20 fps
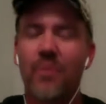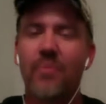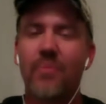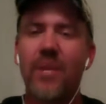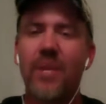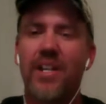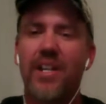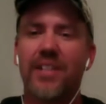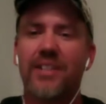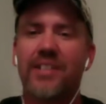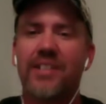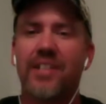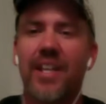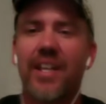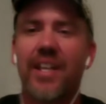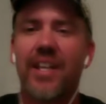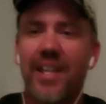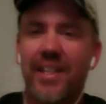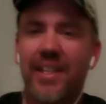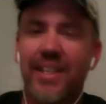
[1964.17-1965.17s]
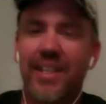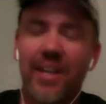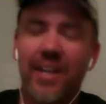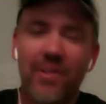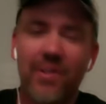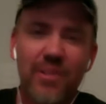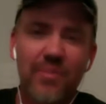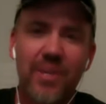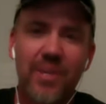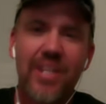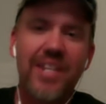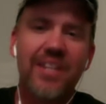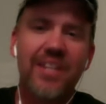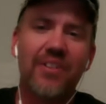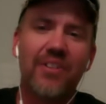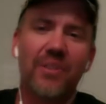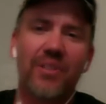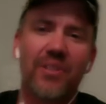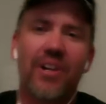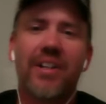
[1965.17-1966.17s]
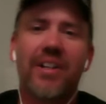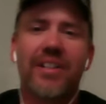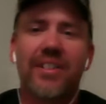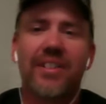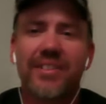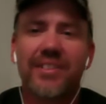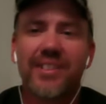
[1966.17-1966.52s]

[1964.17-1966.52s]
minutes. That was my ego talking.